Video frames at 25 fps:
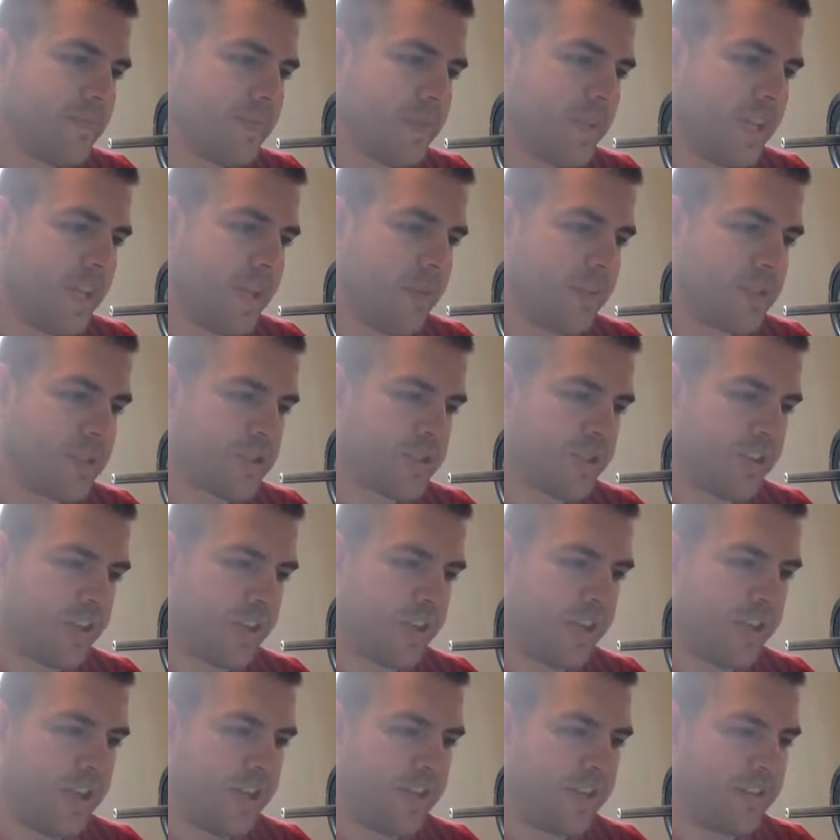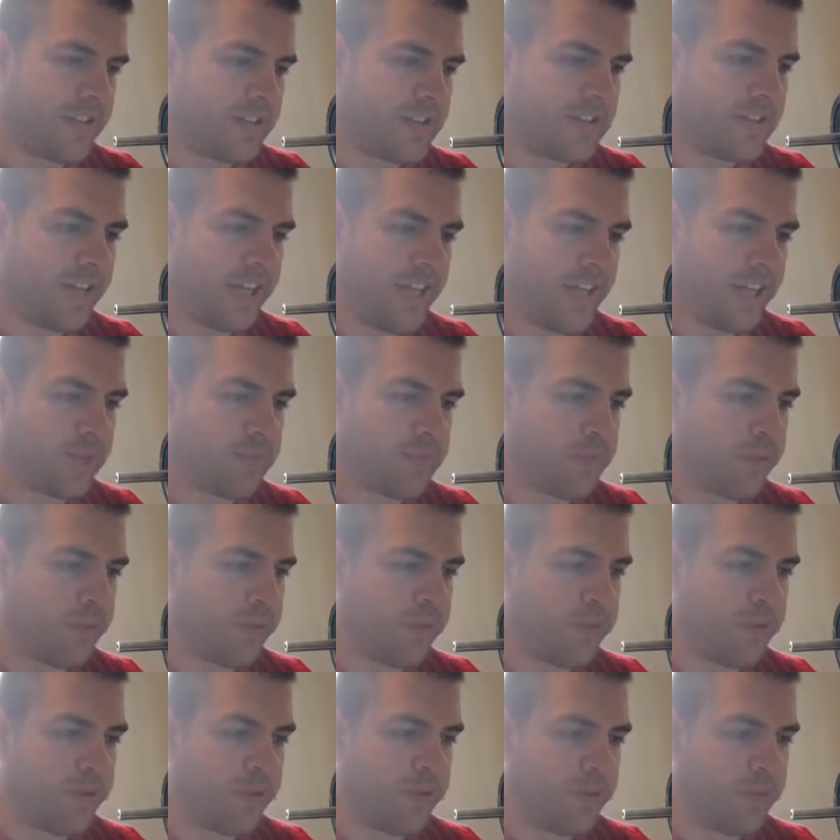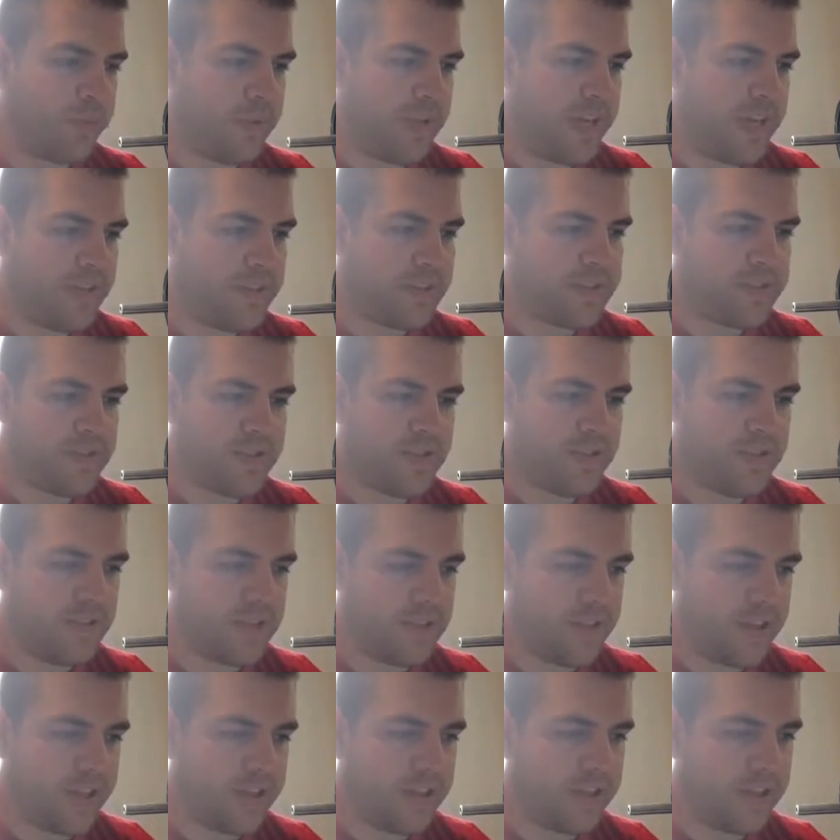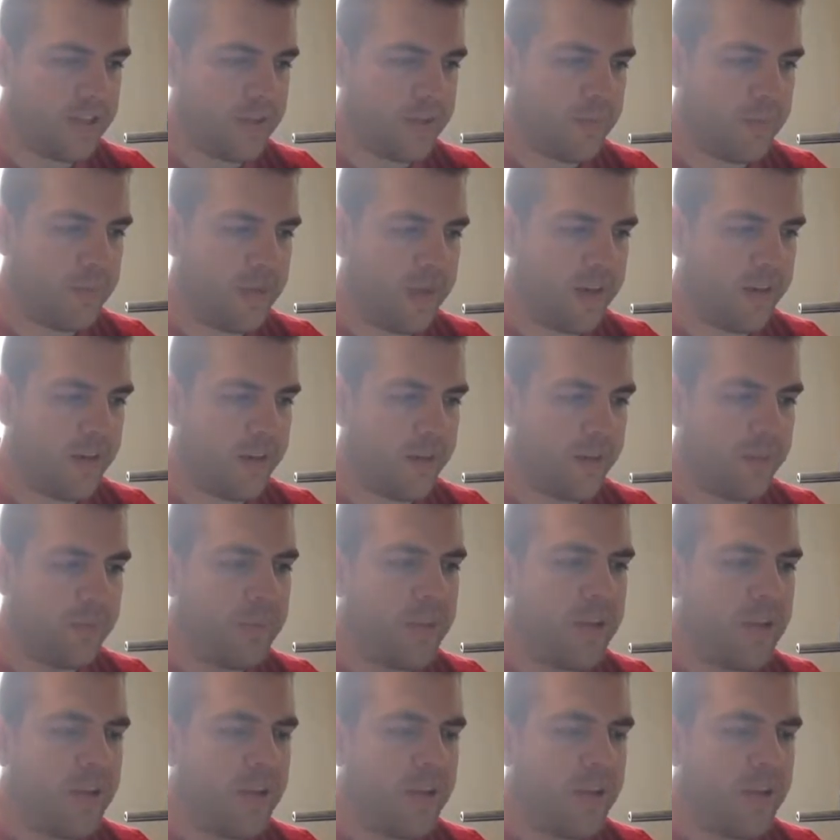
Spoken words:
I'm just going to go ahead and select preferred best so I can compare them.